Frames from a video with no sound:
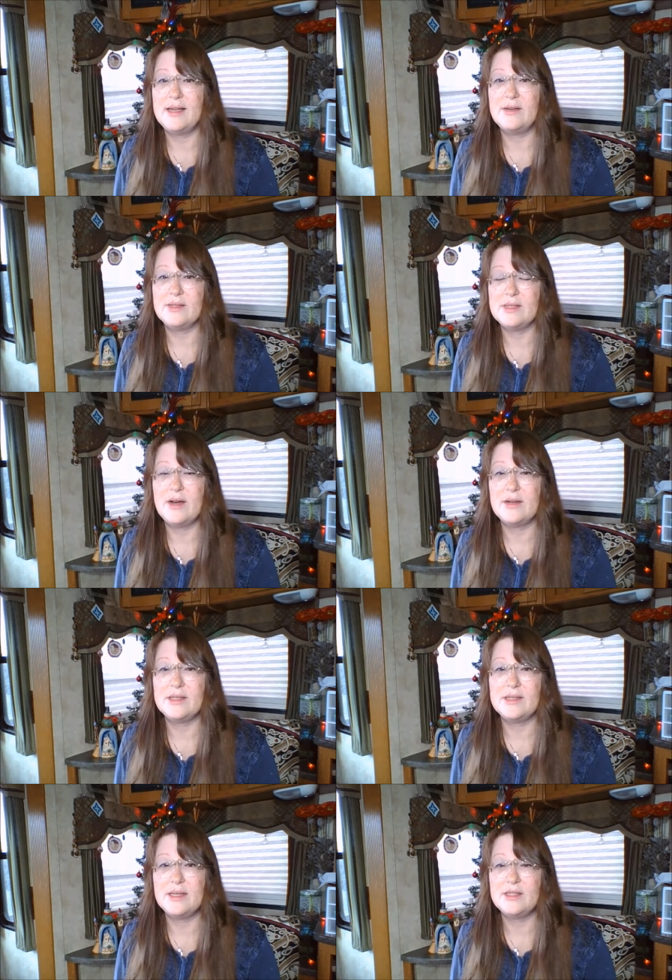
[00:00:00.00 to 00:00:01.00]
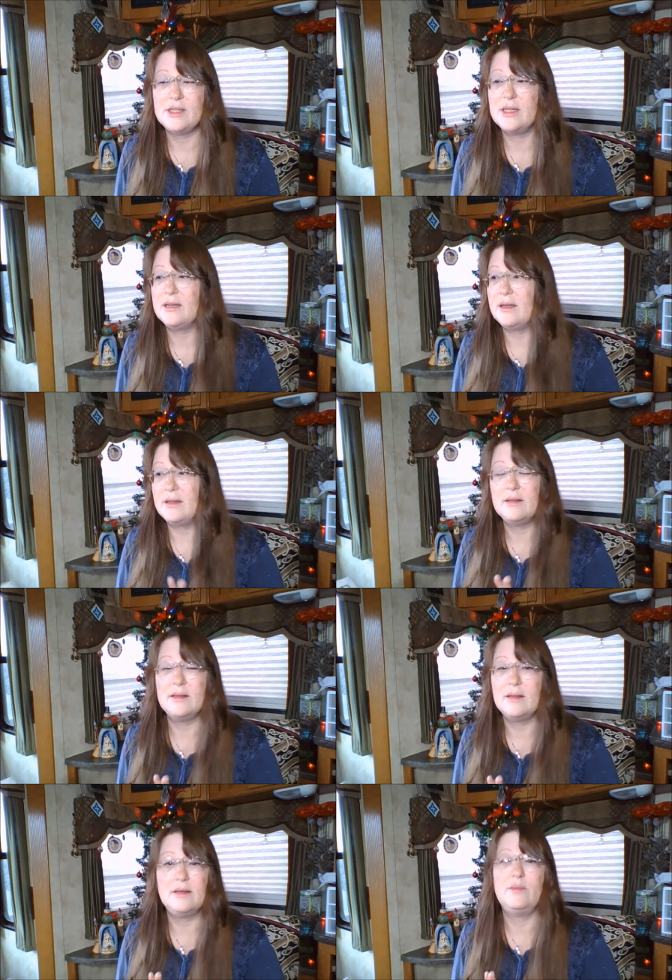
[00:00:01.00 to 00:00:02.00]
down, started stitching,
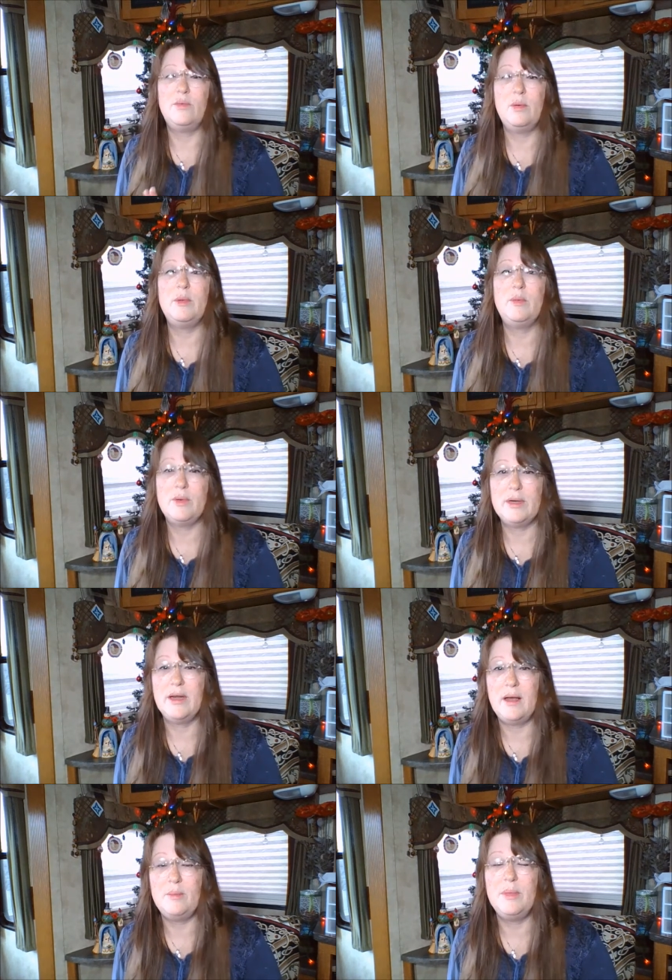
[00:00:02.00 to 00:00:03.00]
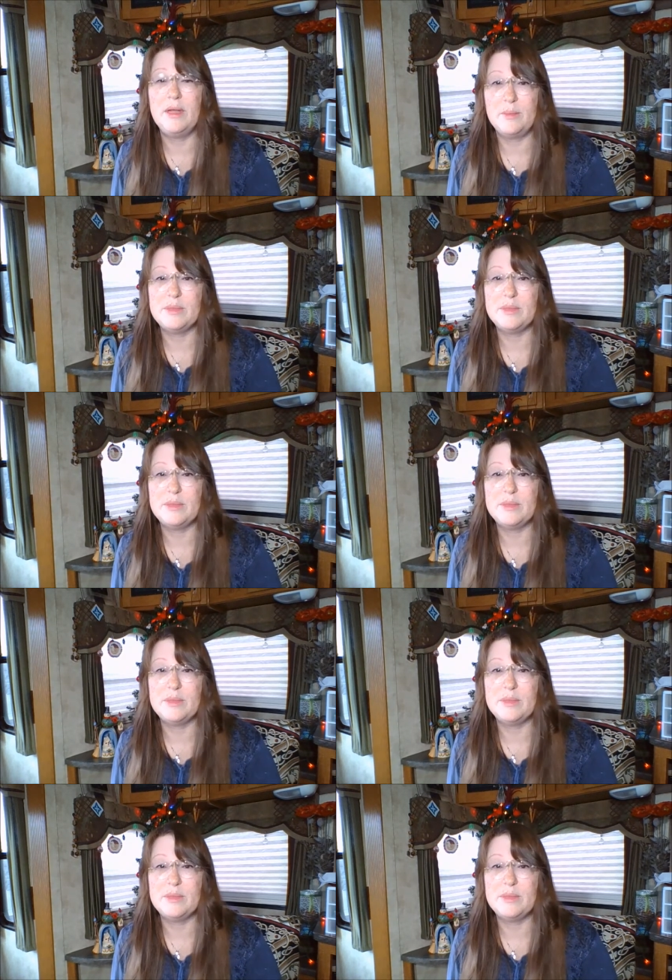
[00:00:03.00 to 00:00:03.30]
the woman would not be